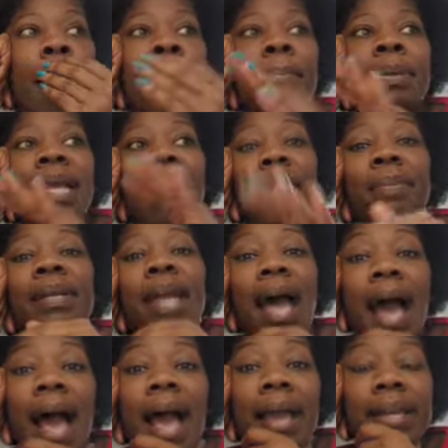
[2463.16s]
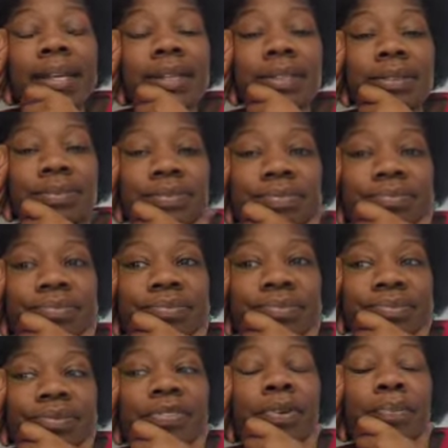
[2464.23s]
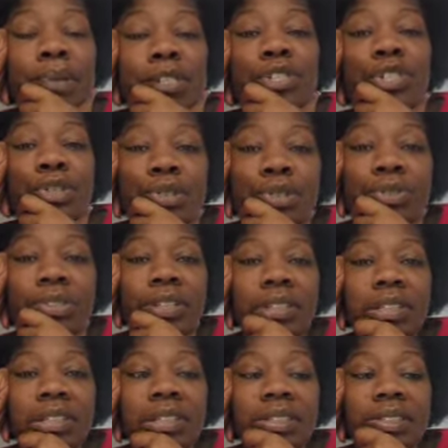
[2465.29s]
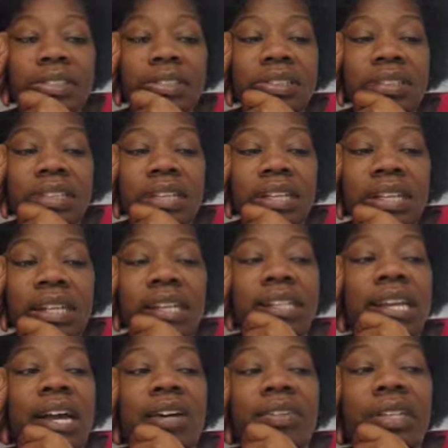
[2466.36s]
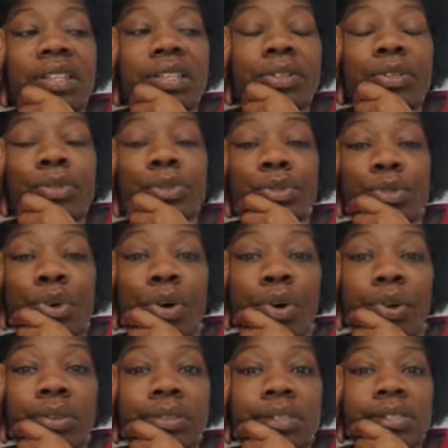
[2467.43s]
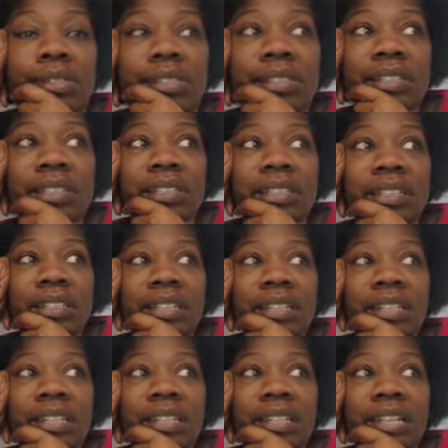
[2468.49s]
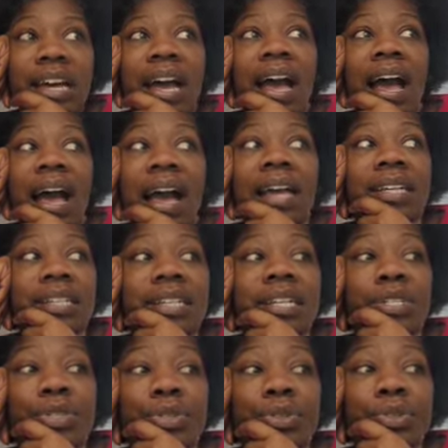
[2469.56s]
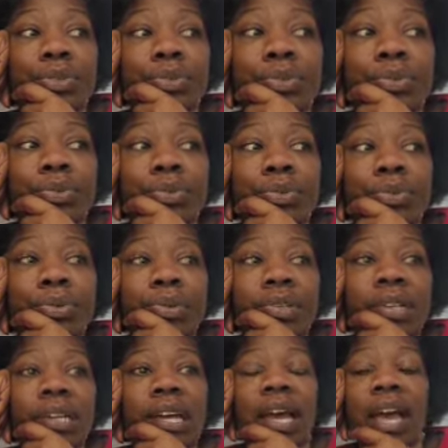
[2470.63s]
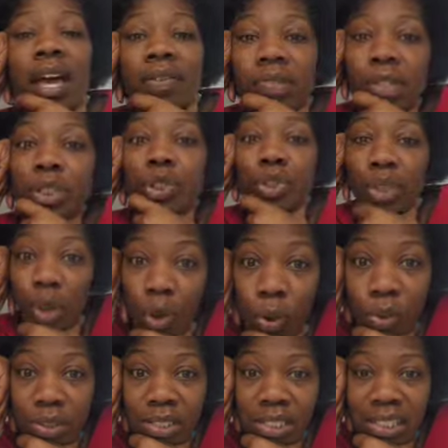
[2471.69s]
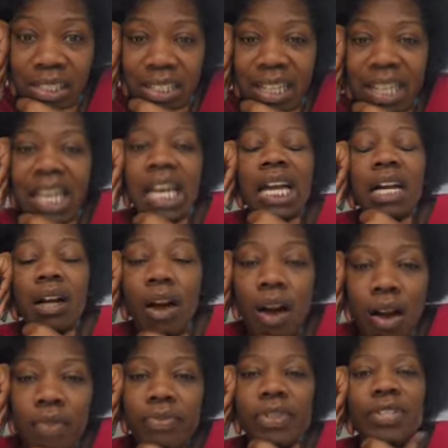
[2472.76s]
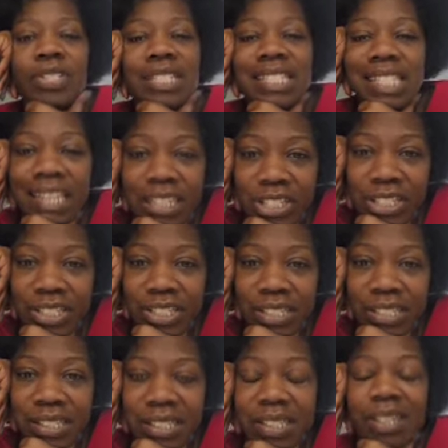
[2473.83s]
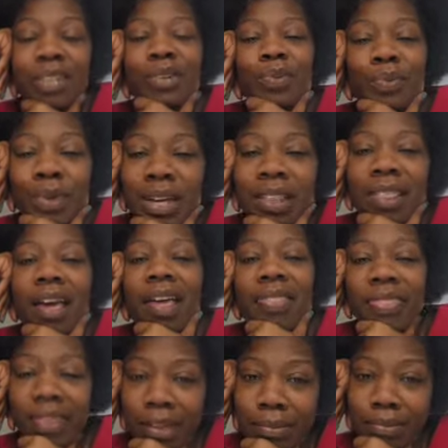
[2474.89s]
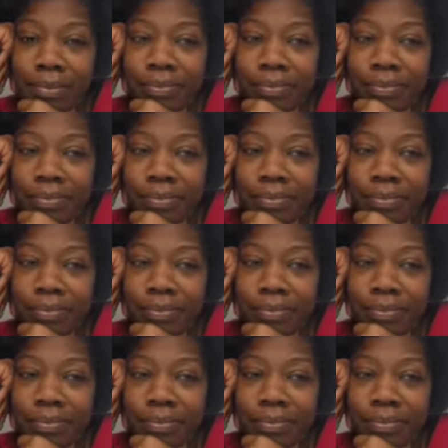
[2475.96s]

But I've been hiding from my children. And now that they're an adult, I need to have adult conversations with them.